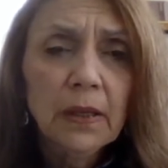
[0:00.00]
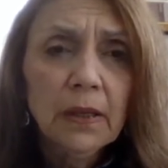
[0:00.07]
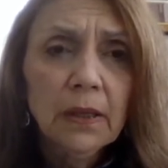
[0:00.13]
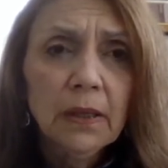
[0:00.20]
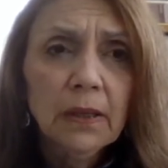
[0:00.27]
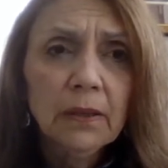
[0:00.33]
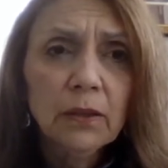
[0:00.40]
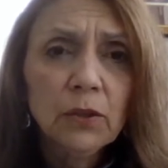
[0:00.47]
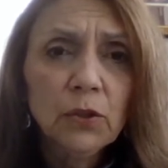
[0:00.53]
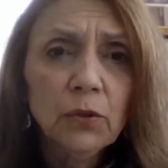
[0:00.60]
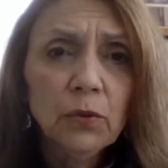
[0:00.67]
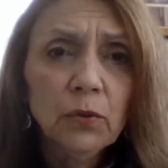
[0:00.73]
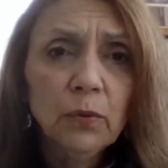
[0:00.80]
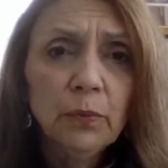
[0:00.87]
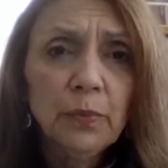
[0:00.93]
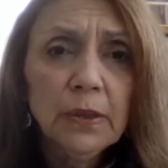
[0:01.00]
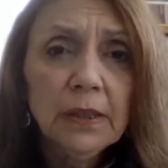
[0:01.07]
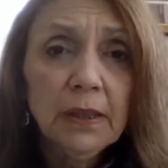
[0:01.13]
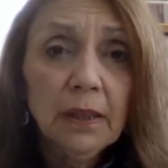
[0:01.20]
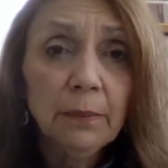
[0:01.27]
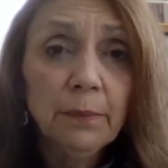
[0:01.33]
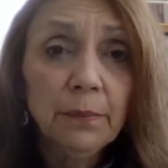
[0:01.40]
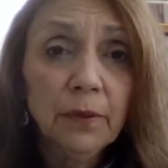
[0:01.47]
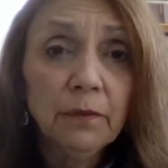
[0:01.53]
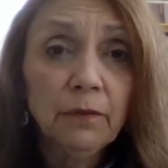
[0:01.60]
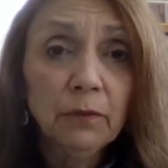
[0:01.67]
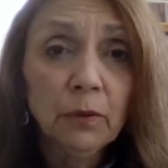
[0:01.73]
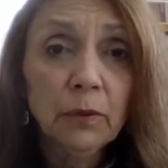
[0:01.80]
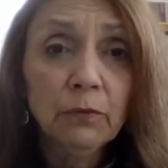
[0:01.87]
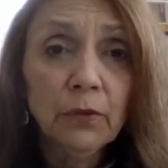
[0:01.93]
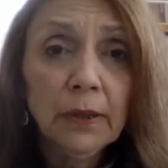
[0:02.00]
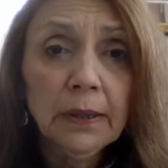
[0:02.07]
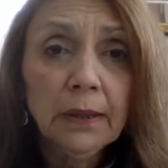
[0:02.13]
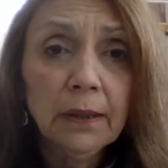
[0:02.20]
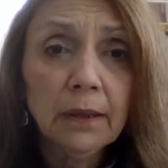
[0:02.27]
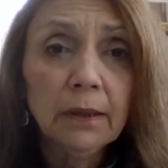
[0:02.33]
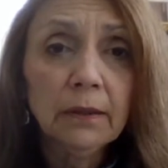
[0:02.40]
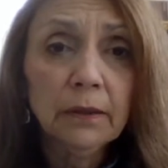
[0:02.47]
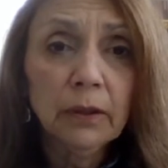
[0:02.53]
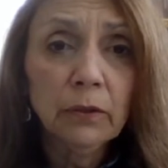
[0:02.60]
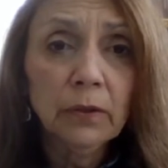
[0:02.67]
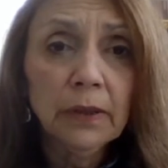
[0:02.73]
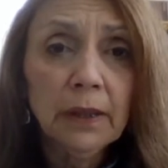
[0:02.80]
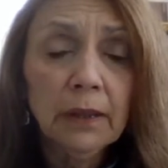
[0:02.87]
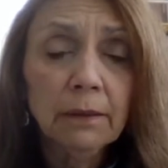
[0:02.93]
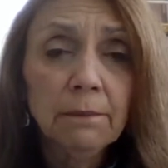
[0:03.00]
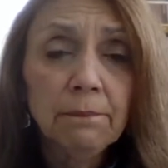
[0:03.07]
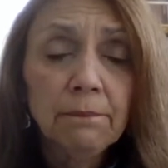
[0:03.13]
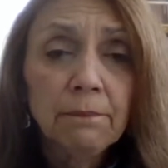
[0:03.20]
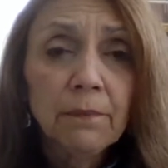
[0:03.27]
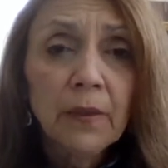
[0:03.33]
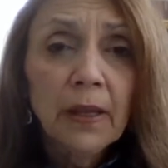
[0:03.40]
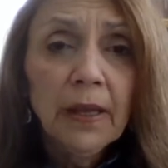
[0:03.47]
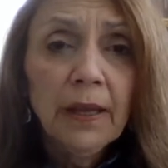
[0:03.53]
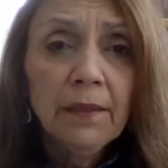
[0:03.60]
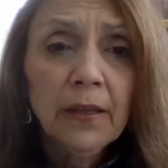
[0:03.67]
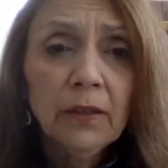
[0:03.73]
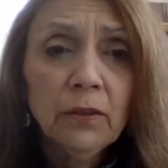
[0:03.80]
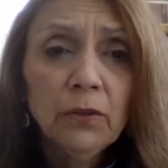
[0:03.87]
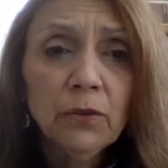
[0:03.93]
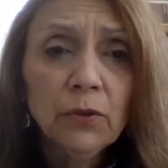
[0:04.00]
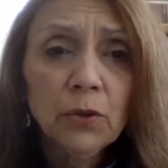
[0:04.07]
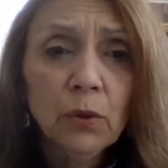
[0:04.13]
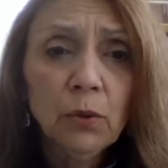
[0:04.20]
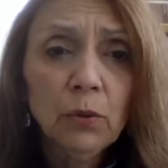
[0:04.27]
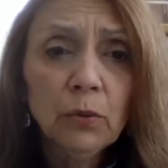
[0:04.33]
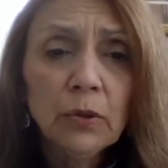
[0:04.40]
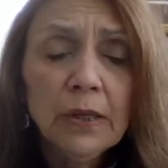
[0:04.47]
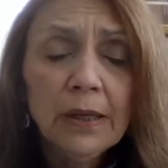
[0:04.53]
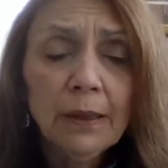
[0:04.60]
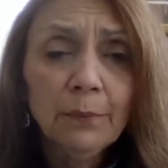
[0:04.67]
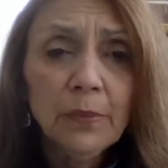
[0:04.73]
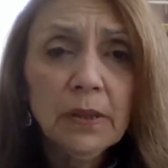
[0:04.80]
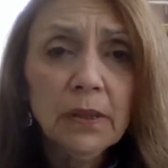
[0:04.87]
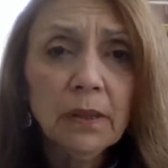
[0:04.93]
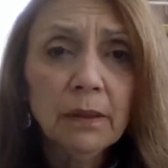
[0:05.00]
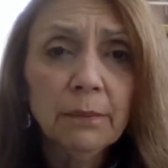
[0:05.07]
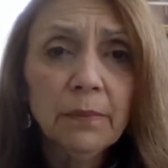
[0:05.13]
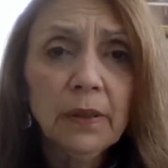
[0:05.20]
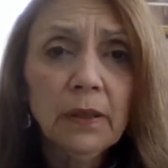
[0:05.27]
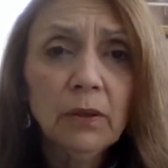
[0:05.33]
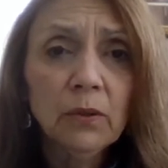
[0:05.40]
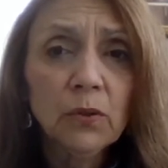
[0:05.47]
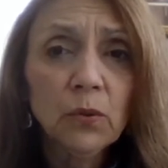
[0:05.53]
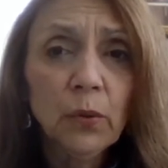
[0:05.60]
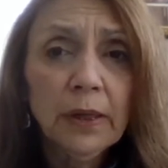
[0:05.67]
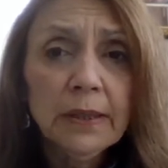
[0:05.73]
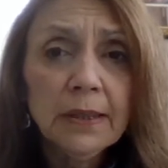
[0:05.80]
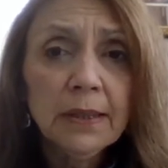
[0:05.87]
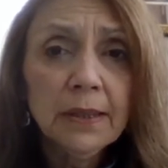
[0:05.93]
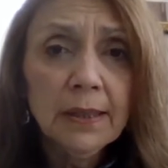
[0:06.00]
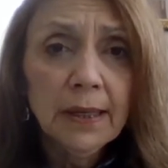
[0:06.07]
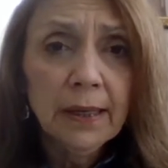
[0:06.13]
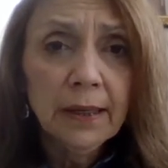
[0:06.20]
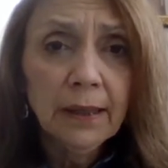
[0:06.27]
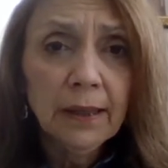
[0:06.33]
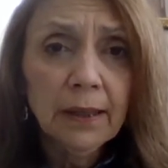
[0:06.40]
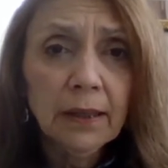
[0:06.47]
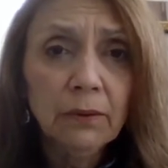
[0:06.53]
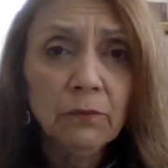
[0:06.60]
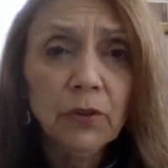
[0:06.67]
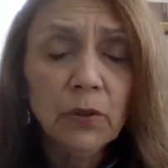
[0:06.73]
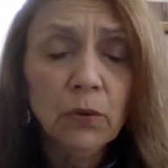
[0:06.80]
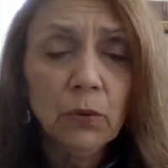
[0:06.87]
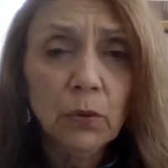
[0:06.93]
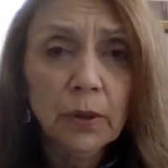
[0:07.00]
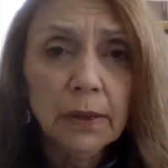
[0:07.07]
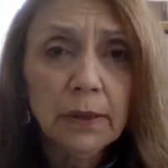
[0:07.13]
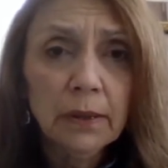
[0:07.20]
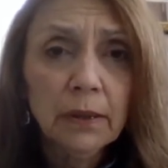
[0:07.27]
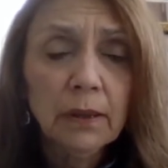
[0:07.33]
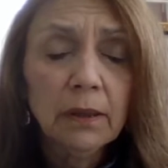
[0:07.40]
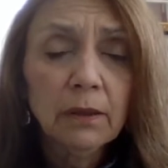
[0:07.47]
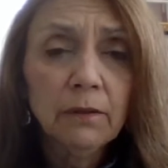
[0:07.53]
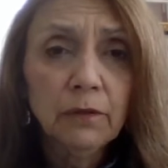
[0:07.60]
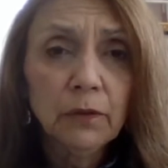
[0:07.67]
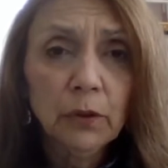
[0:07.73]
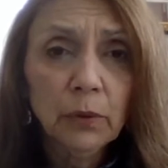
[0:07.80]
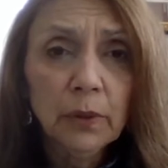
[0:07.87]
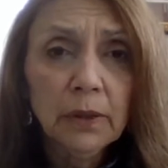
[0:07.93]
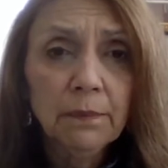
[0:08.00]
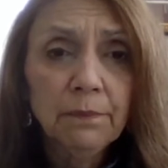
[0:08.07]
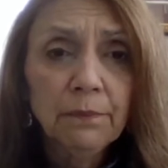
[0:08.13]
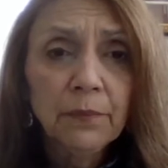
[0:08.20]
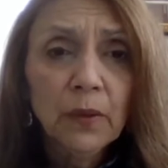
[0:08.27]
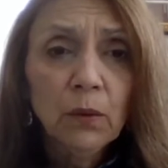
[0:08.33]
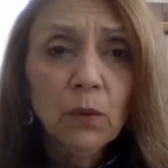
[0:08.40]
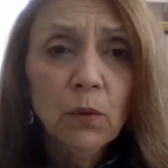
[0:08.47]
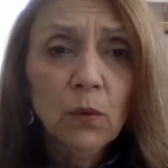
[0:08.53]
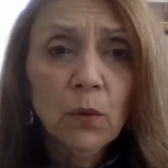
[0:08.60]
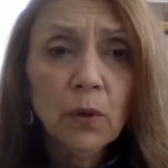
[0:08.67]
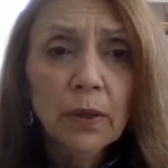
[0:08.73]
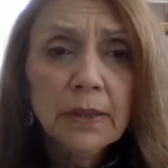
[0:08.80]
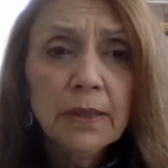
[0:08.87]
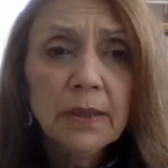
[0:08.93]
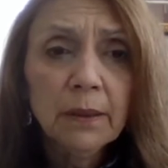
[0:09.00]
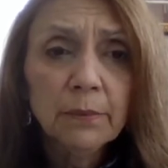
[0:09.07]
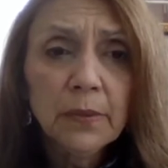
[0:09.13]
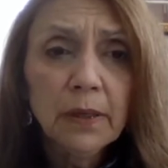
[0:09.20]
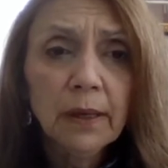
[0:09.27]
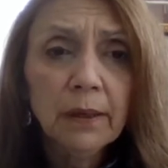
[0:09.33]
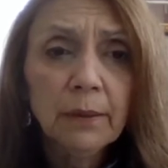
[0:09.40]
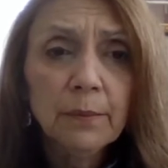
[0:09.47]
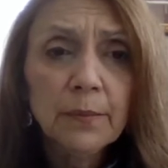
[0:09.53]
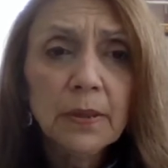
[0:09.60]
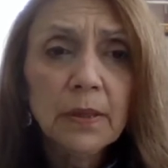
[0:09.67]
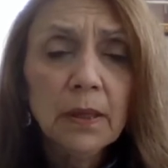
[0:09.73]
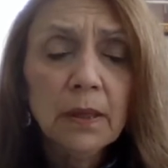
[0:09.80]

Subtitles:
the tube to keep the fluid running clearly. And then you're told to empty them either twice a day and record the fluid, or sometimes,